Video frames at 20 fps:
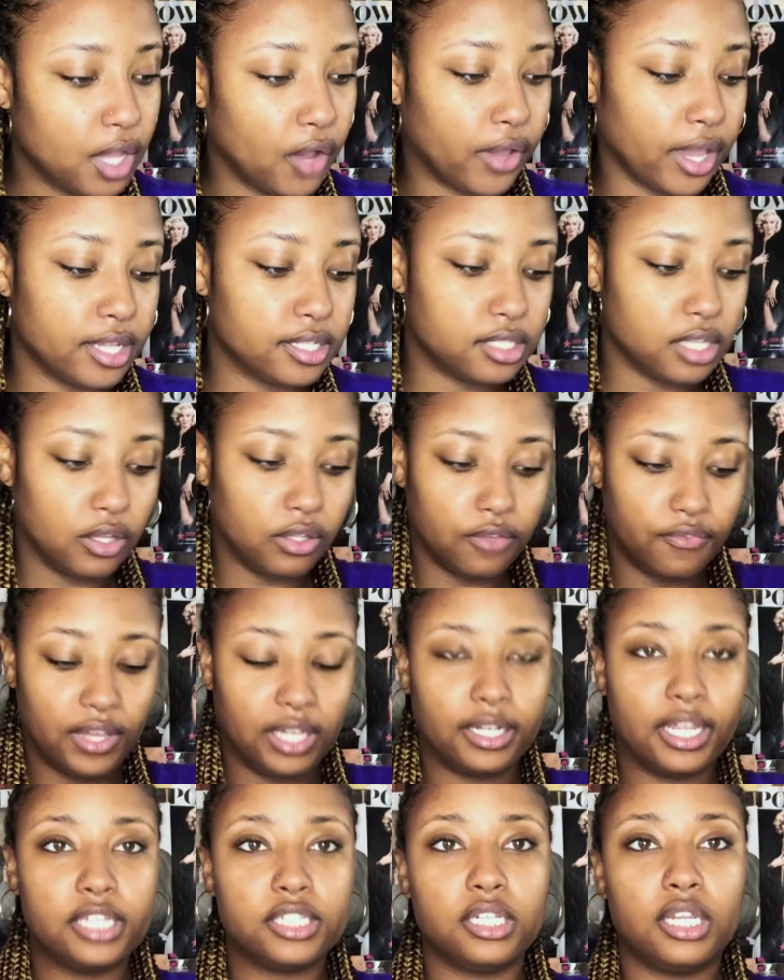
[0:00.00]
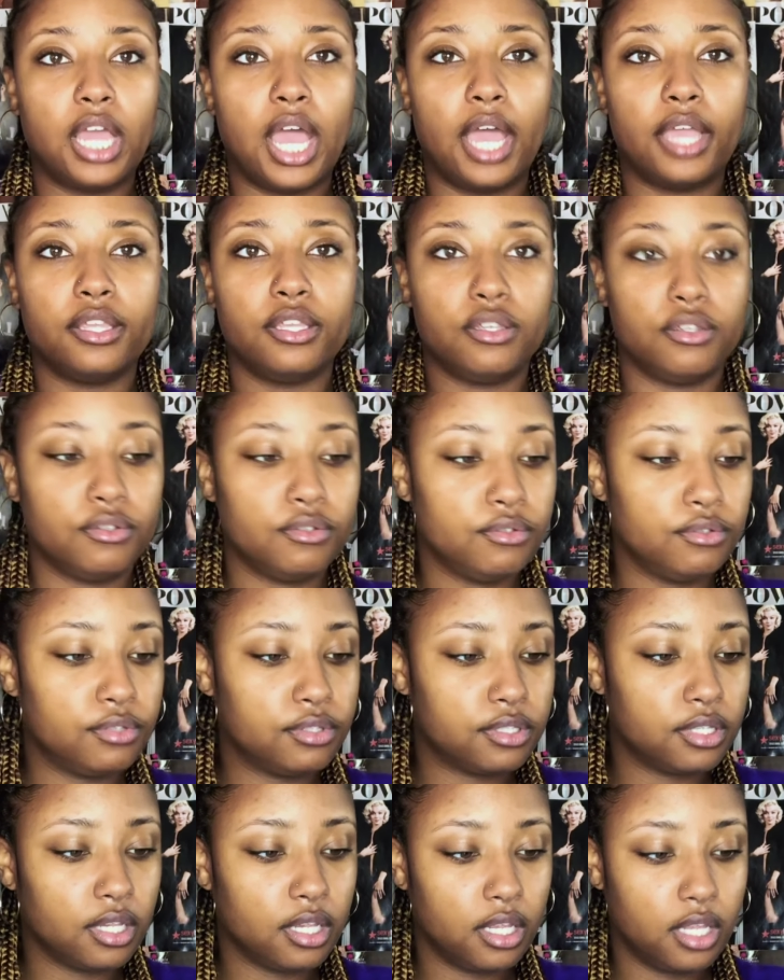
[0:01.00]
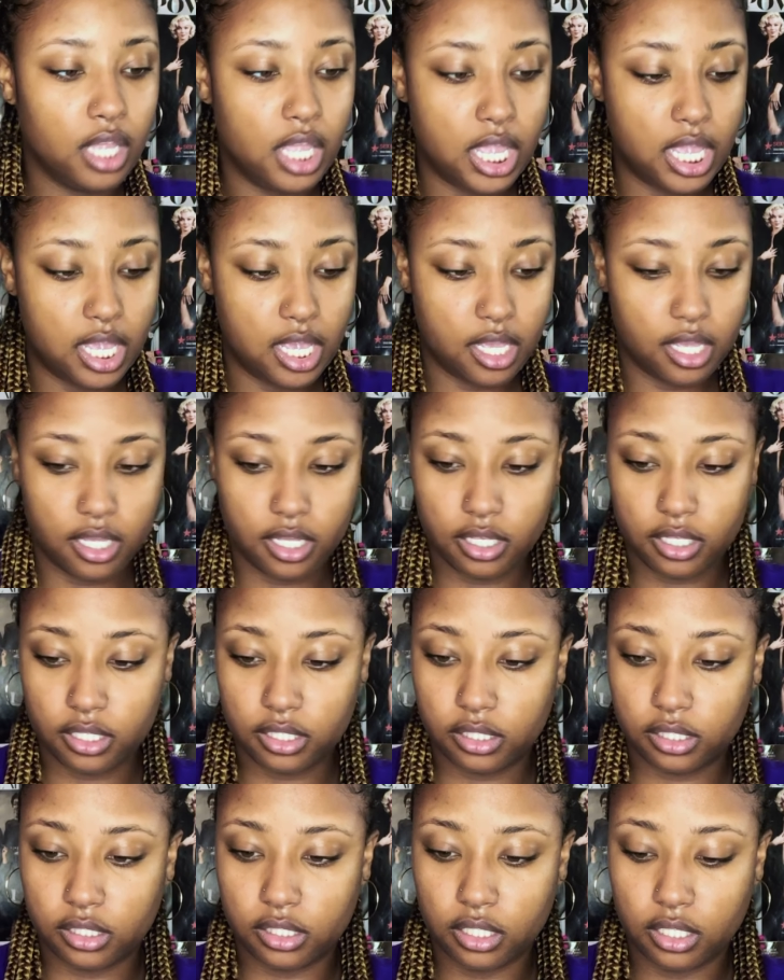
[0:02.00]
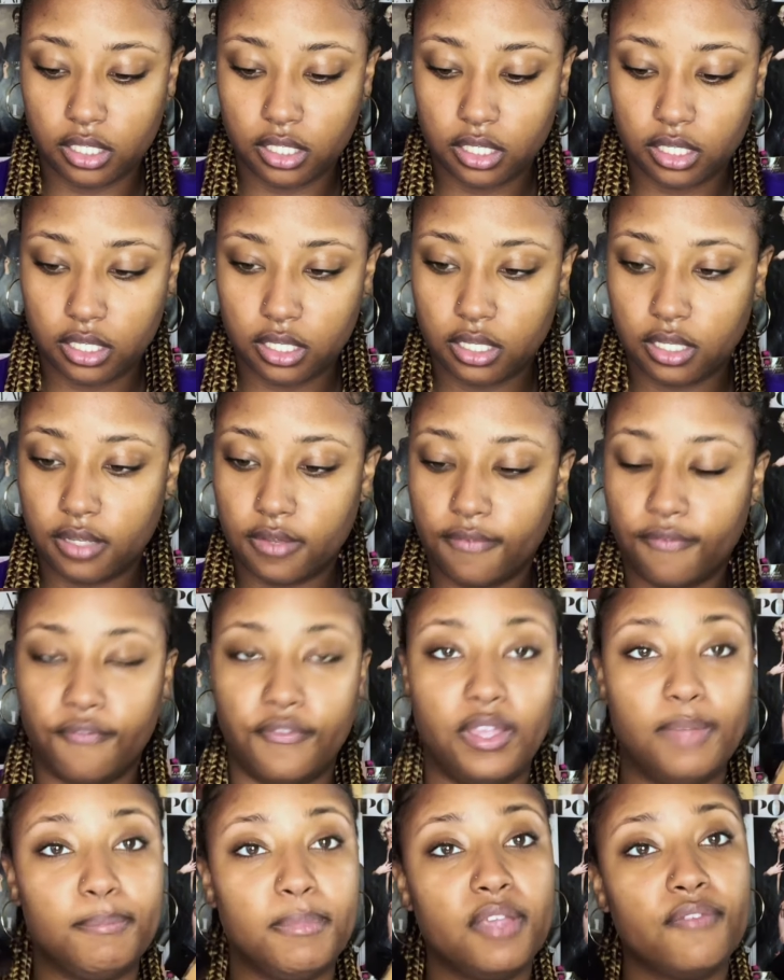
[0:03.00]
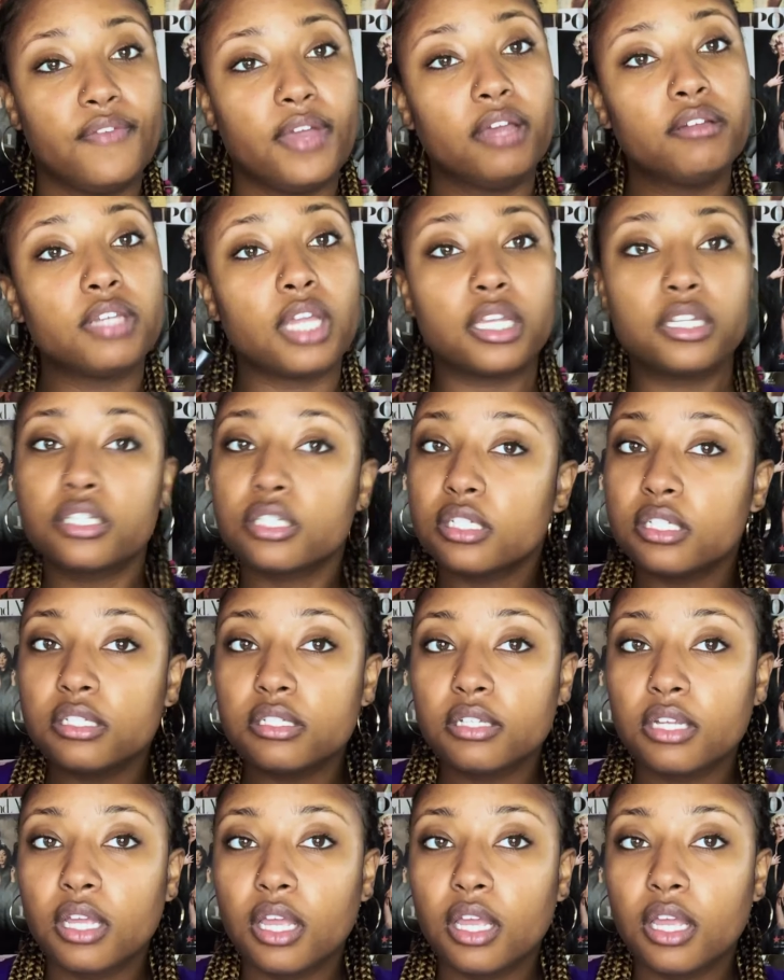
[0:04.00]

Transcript: Okay, so the foundation that I use is Fit Me foundation.